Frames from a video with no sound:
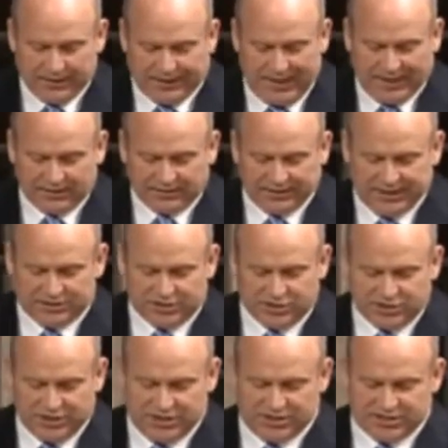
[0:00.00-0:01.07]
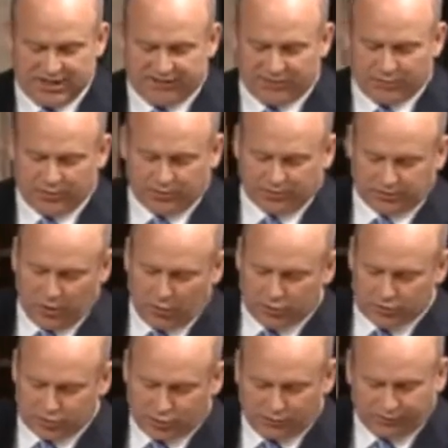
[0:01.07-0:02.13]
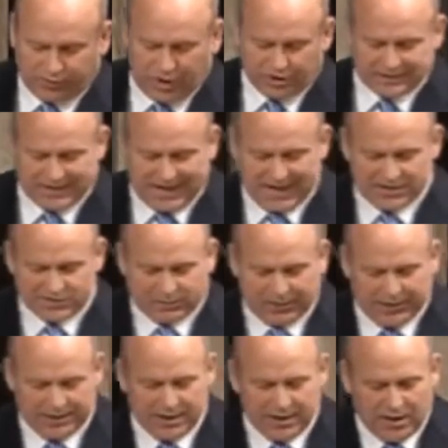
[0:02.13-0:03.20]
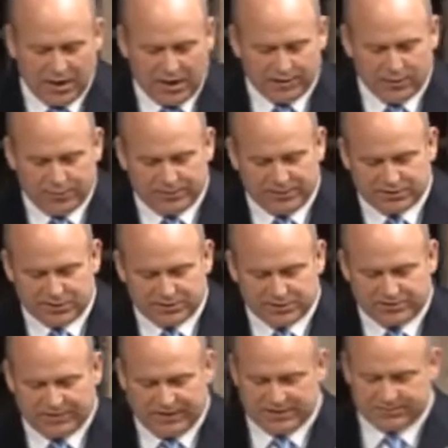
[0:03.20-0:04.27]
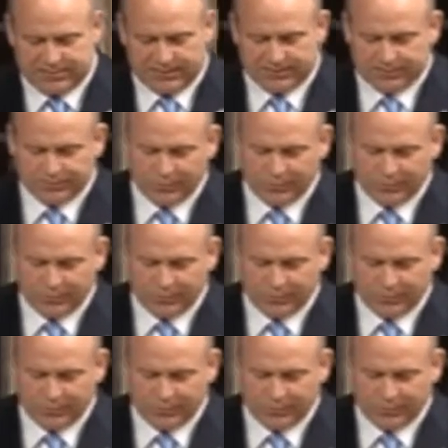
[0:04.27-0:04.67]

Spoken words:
Canada leads the G7 with the lowest overall tax rate on new business investment.